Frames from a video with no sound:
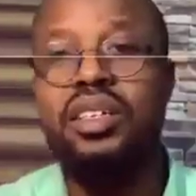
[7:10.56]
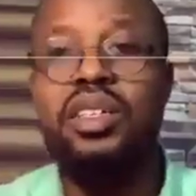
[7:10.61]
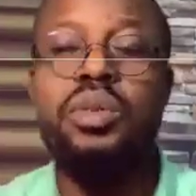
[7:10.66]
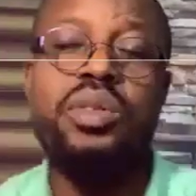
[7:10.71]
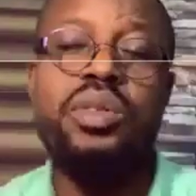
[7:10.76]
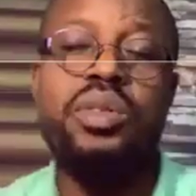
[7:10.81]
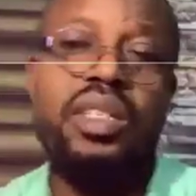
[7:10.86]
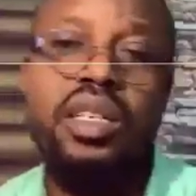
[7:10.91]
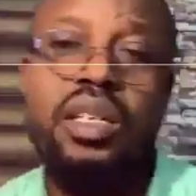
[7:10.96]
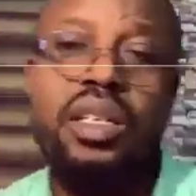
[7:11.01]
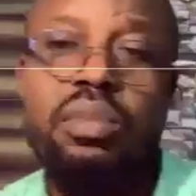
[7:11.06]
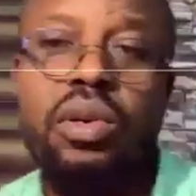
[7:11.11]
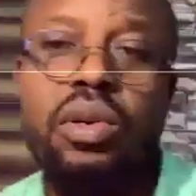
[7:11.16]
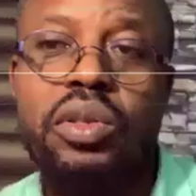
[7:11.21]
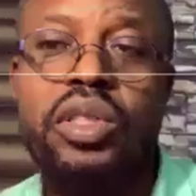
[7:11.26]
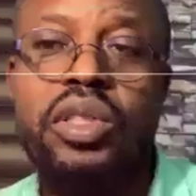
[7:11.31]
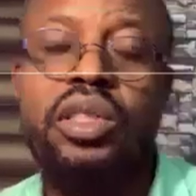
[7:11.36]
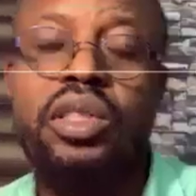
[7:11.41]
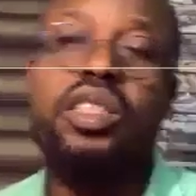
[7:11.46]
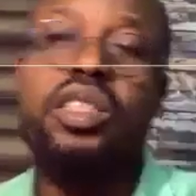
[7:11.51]
ZENIQ
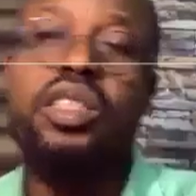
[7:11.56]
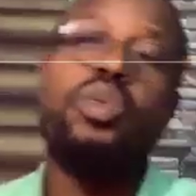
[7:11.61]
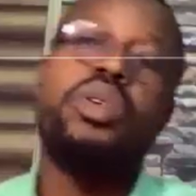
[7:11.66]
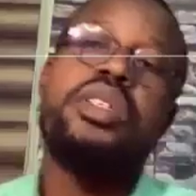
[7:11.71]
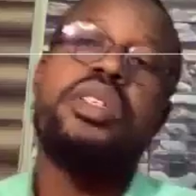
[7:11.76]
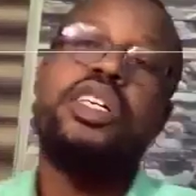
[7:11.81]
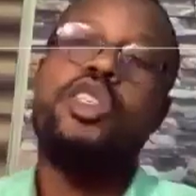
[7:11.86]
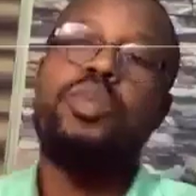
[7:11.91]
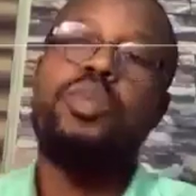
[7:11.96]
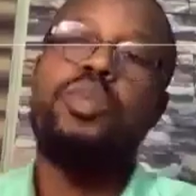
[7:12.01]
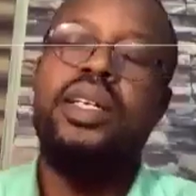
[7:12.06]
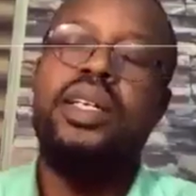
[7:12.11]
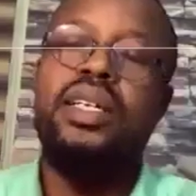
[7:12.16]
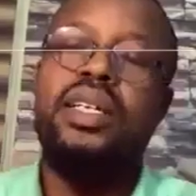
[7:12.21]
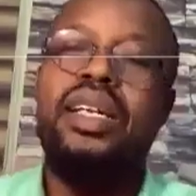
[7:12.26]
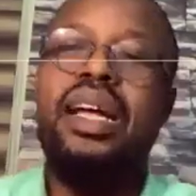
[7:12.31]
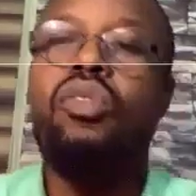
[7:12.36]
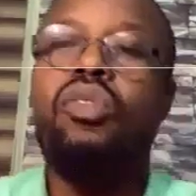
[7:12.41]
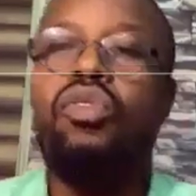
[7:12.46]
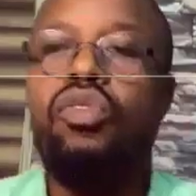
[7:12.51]
blockchain. It was
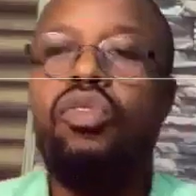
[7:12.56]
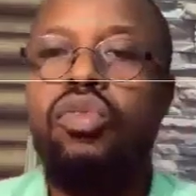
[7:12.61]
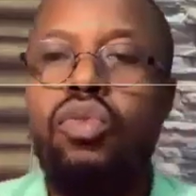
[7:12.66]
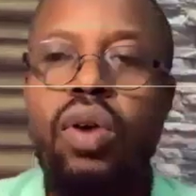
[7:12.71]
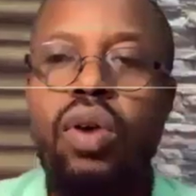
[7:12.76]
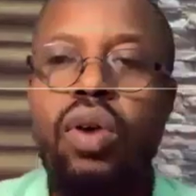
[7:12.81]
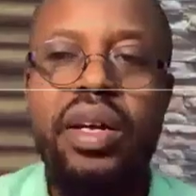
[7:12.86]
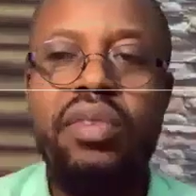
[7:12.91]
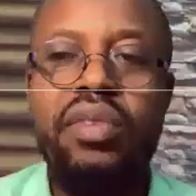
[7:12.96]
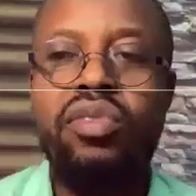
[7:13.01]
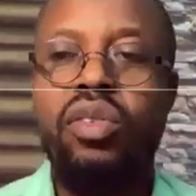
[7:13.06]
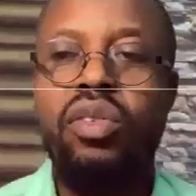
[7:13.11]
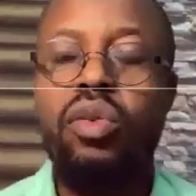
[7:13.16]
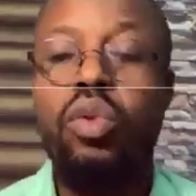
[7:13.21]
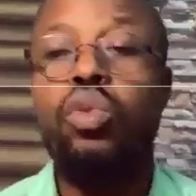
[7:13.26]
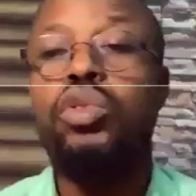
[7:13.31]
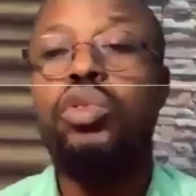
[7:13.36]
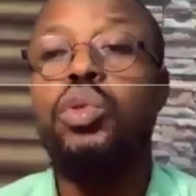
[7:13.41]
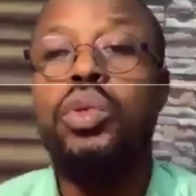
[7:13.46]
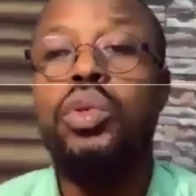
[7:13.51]
expected that VU and
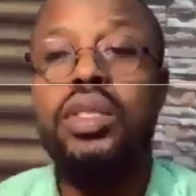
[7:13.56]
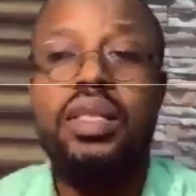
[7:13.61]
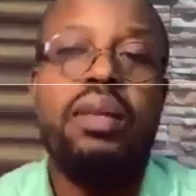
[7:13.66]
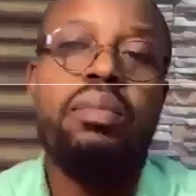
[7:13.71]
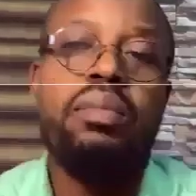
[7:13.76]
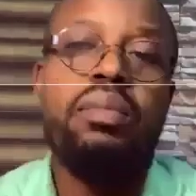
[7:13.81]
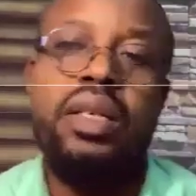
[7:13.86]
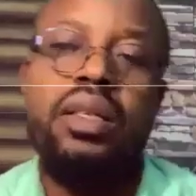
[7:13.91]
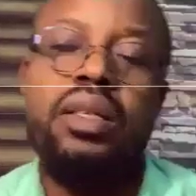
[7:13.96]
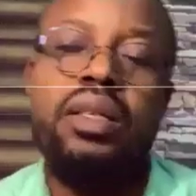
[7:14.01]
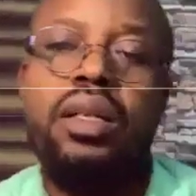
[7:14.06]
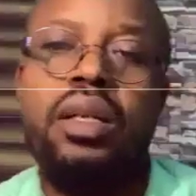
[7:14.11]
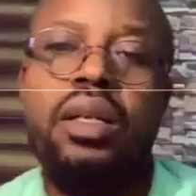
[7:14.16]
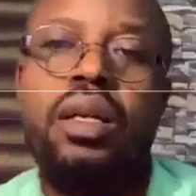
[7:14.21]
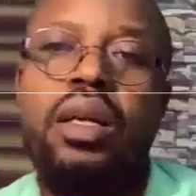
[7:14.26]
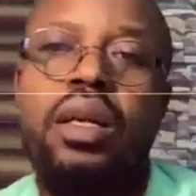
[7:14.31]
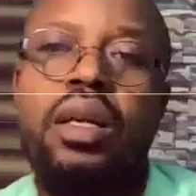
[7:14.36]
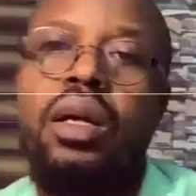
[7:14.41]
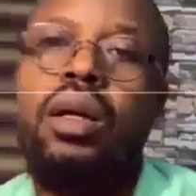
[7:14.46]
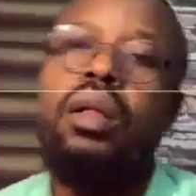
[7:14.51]
Evinok would do the same thing.
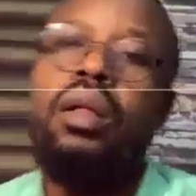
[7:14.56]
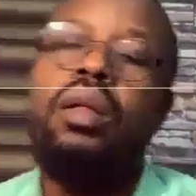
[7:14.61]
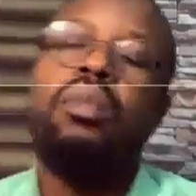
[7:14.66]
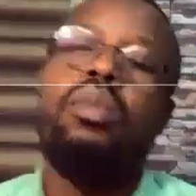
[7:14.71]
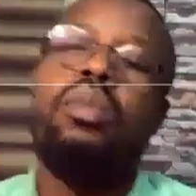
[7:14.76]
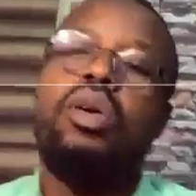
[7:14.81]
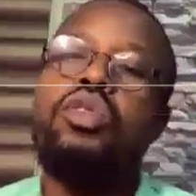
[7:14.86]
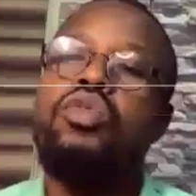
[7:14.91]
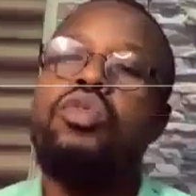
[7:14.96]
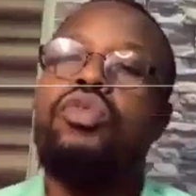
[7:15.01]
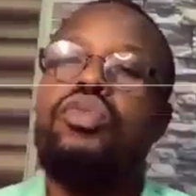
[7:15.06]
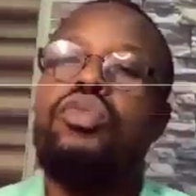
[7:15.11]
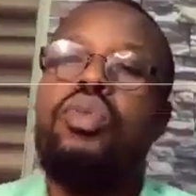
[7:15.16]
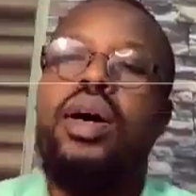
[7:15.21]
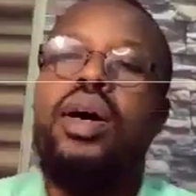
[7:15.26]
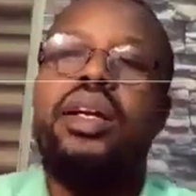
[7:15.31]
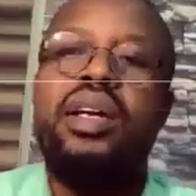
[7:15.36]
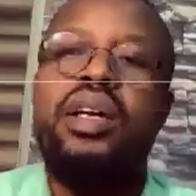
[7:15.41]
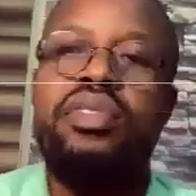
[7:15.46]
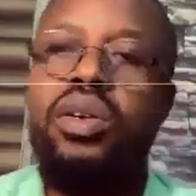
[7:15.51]
But VU
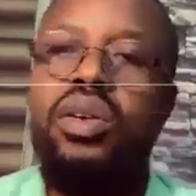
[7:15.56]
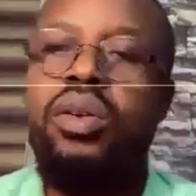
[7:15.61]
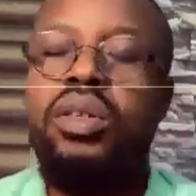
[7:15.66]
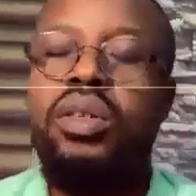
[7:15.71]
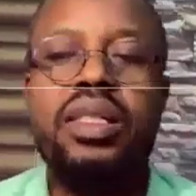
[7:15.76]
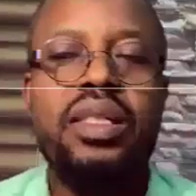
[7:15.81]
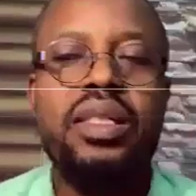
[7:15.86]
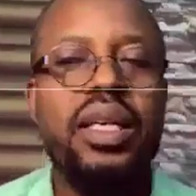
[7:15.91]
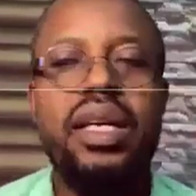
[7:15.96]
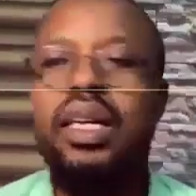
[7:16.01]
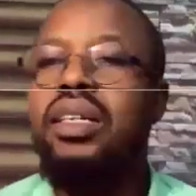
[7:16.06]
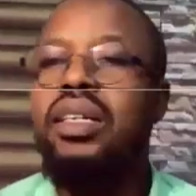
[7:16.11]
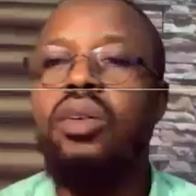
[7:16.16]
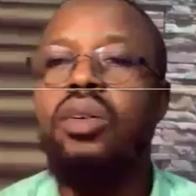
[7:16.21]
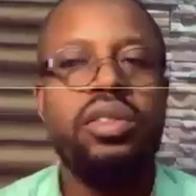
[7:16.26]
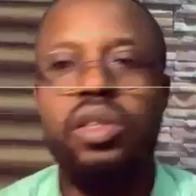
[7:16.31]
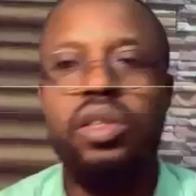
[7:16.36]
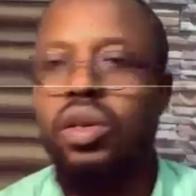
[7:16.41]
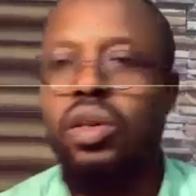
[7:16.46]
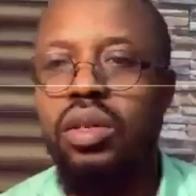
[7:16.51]
and Evinok decided
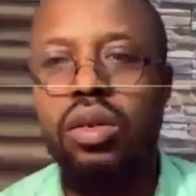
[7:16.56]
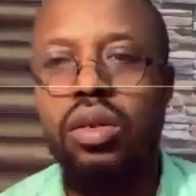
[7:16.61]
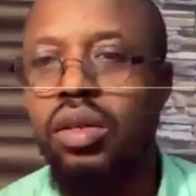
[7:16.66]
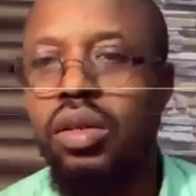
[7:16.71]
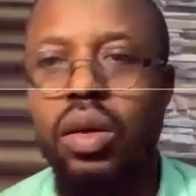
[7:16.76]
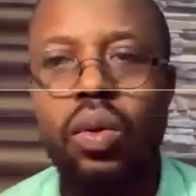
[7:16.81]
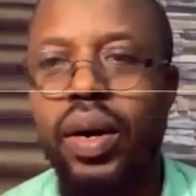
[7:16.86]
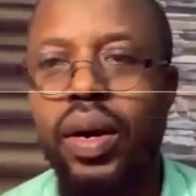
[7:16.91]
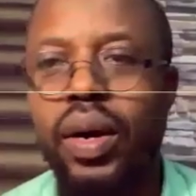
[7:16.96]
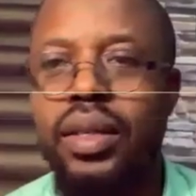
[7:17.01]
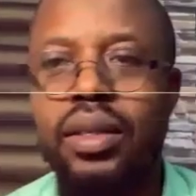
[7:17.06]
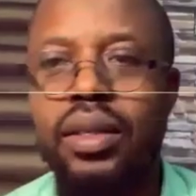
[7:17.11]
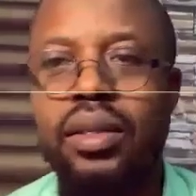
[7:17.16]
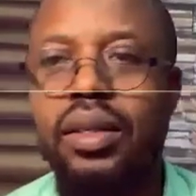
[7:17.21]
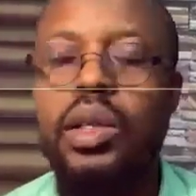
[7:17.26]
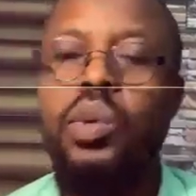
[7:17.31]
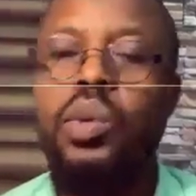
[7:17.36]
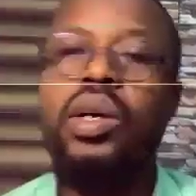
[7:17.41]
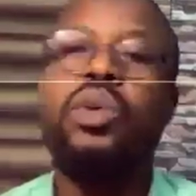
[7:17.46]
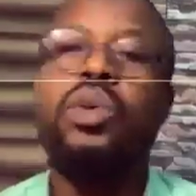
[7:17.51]
on the otherwise,
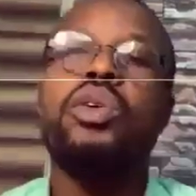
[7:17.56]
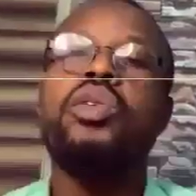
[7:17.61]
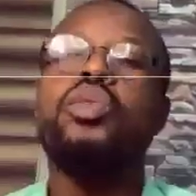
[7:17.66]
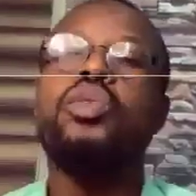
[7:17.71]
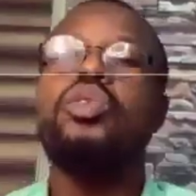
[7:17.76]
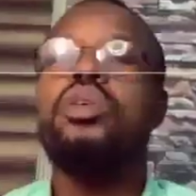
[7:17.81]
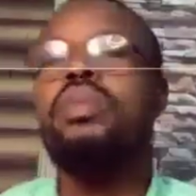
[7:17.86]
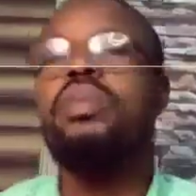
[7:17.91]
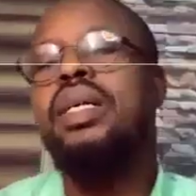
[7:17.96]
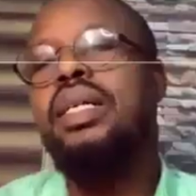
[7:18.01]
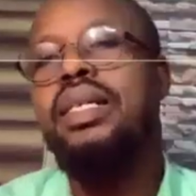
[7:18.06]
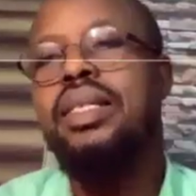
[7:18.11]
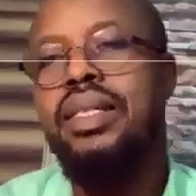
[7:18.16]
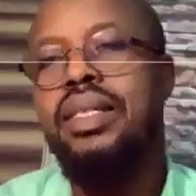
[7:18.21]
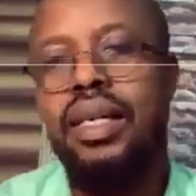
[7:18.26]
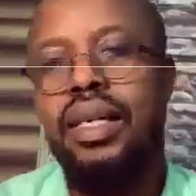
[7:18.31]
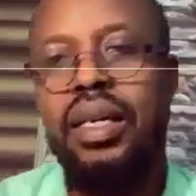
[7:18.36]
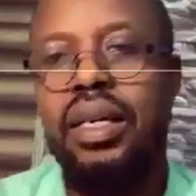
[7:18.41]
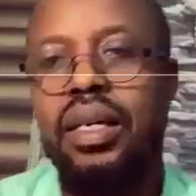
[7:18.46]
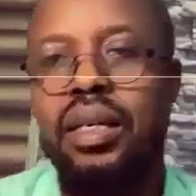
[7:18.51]
that they were going to remain in
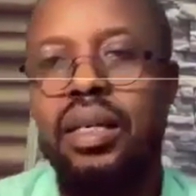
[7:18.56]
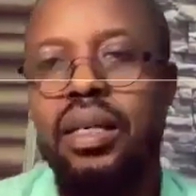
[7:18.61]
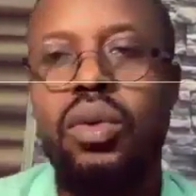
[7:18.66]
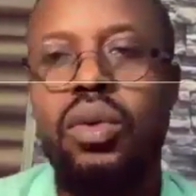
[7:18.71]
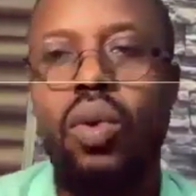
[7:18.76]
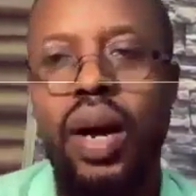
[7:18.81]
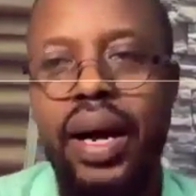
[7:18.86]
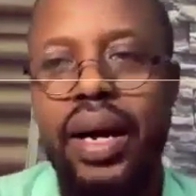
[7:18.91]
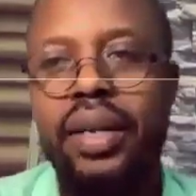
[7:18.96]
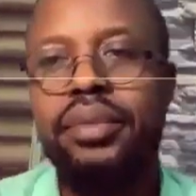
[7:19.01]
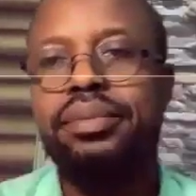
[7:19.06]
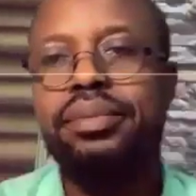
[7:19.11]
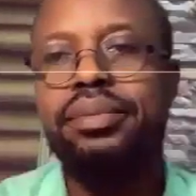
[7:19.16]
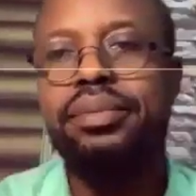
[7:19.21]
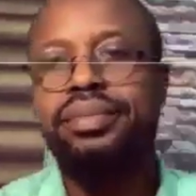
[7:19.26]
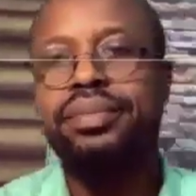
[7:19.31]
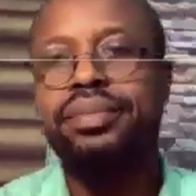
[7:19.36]
ZENIQ. Why?